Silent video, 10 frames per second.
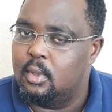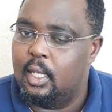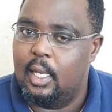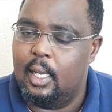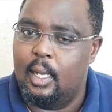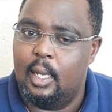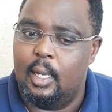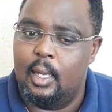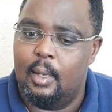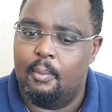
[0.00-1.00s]

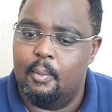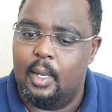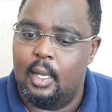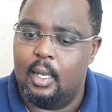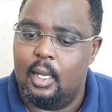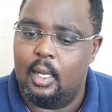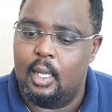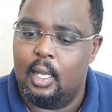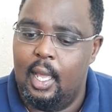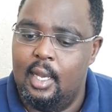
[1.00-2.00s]
Um,
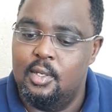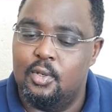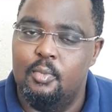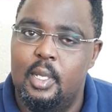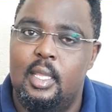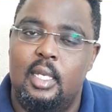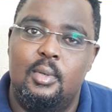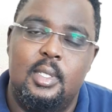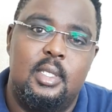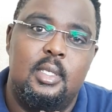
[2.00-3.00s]
and to me, that
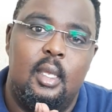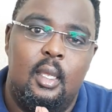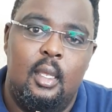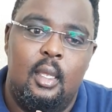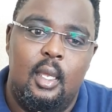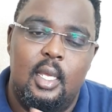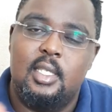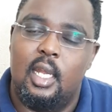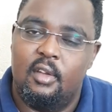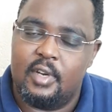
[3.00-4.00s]
was a
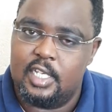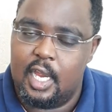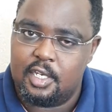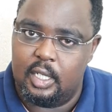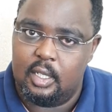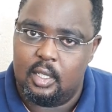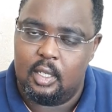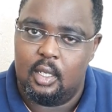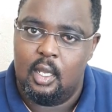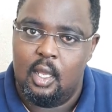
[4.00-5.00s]
sign of rejection.
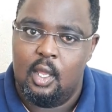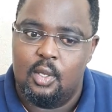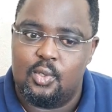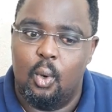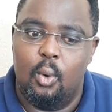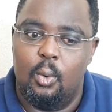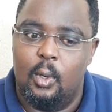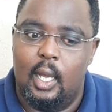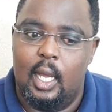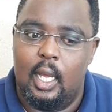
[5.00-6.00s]

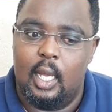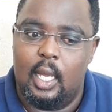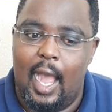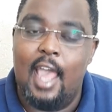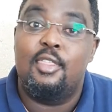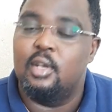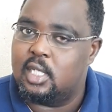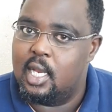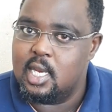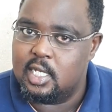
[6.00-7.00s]
So I thought
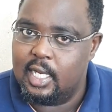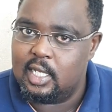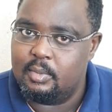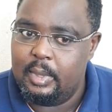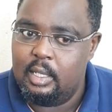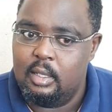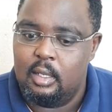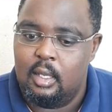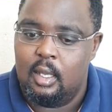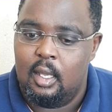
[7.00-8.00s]
she had rejected me.
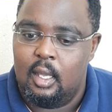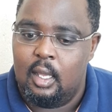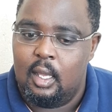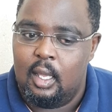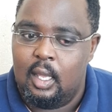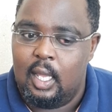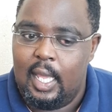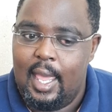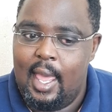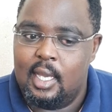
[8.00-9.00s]

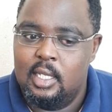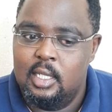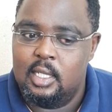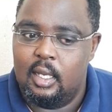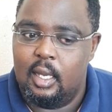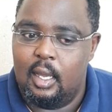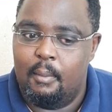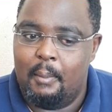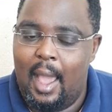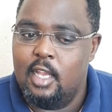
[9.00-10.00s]
And
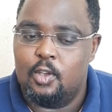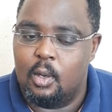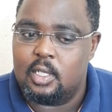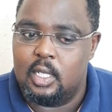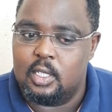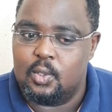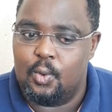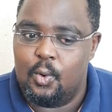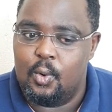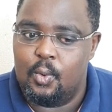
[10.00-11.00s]
my doctors
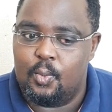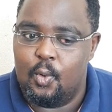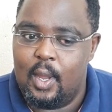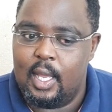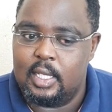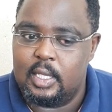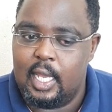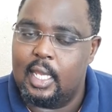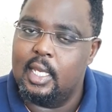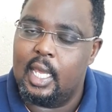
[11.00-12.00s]
who were
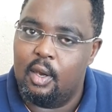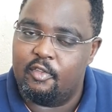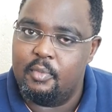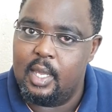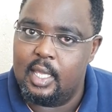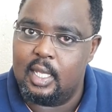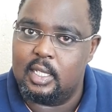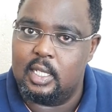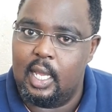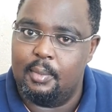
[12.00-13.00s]
taking care of me at
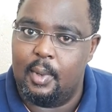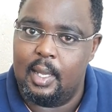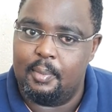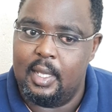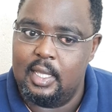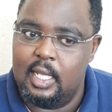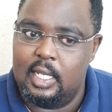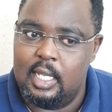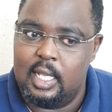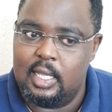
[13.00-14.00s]

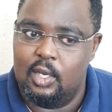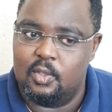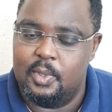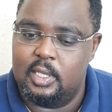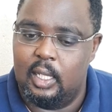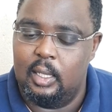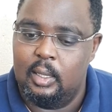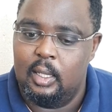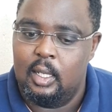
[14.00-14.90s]
the hospital